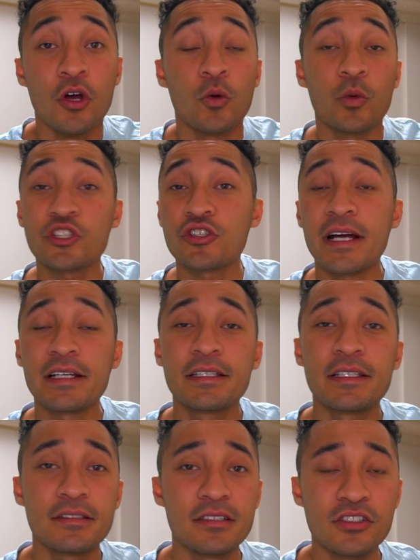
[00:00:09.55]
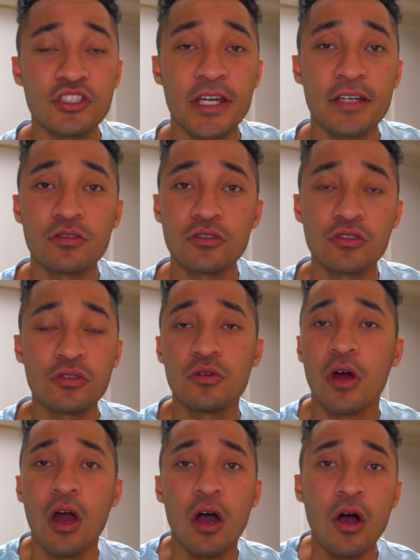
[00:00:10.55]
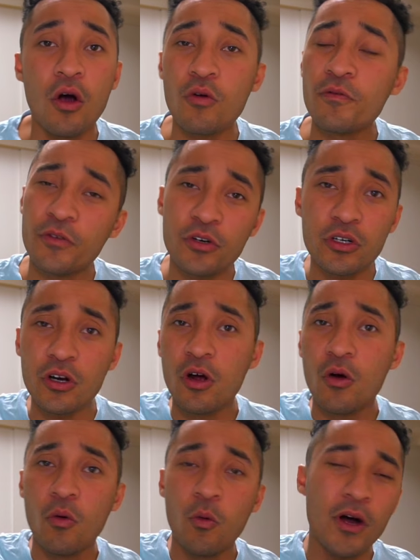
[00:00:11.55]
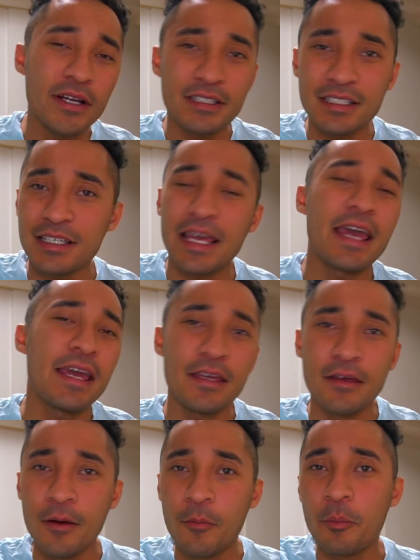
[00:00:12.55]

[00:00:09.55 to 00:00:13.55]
We're trying to get this channel to over 1K